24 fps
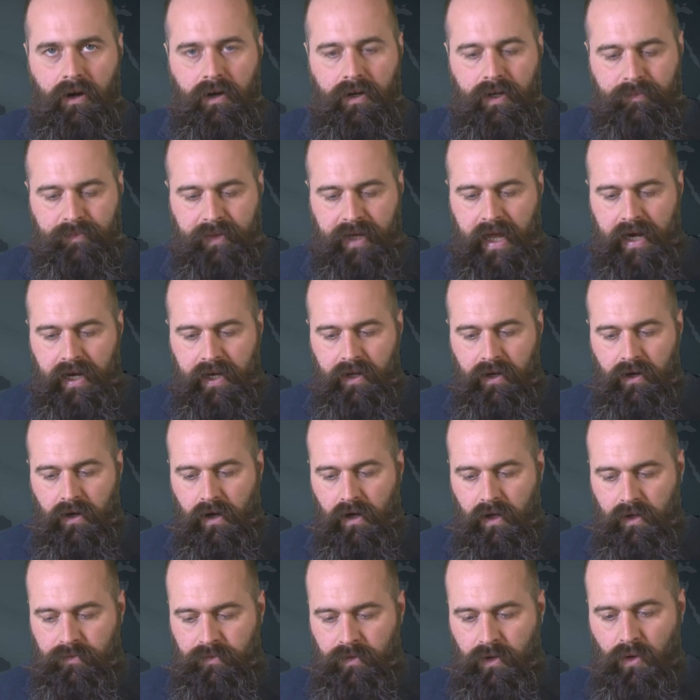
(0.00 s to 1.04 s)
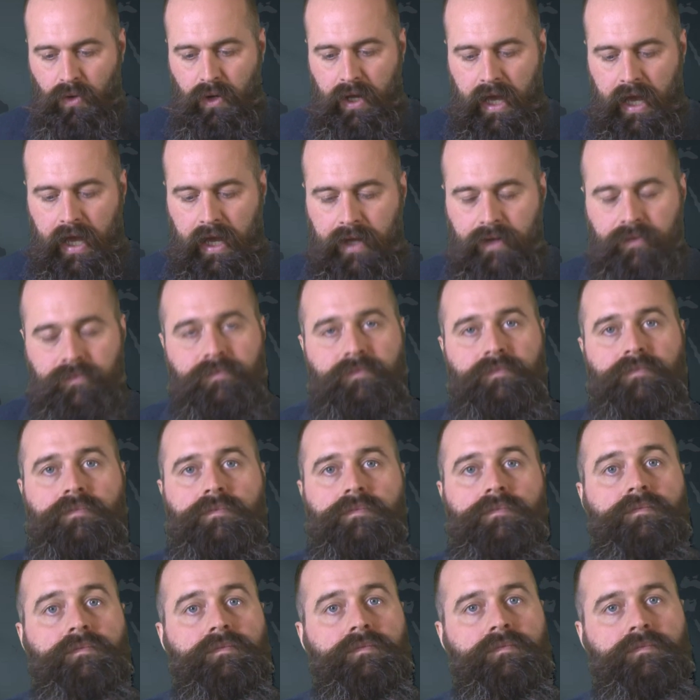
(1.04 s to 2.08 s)
I'm Kennedy Hall. Okay,
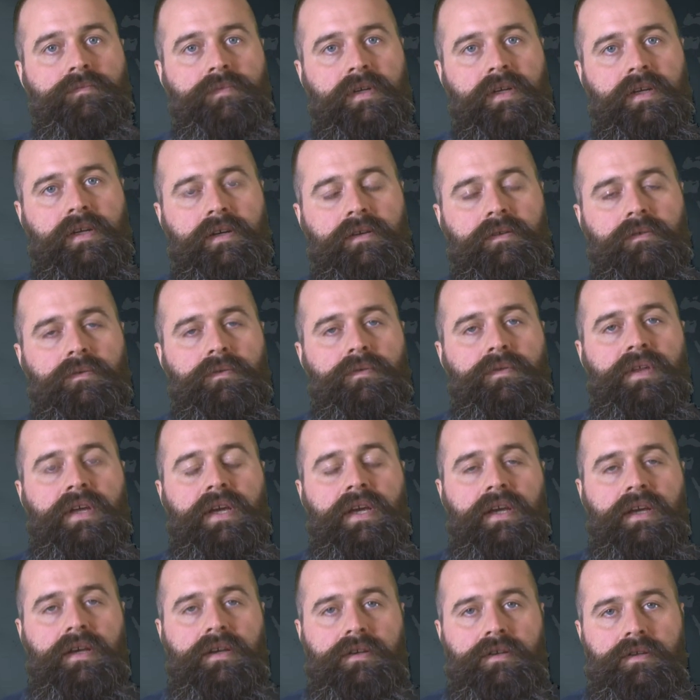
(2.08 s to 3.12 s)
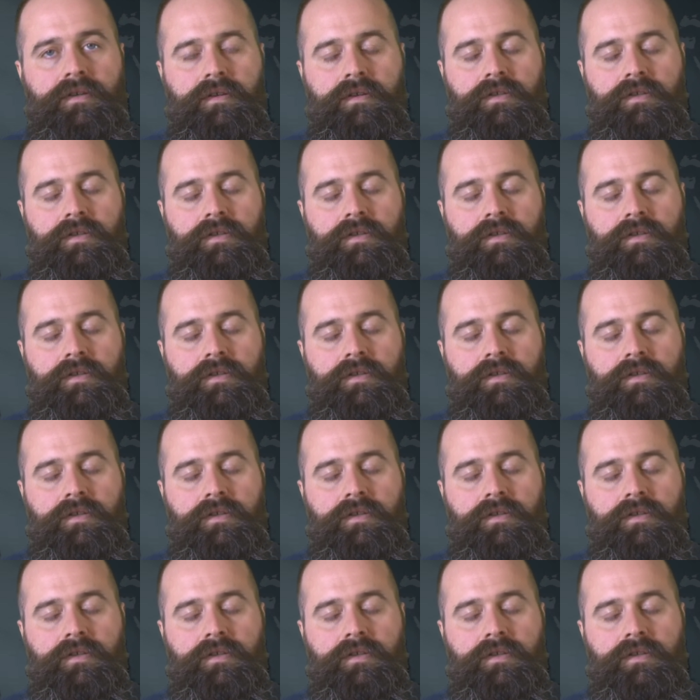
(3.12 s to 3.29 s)
the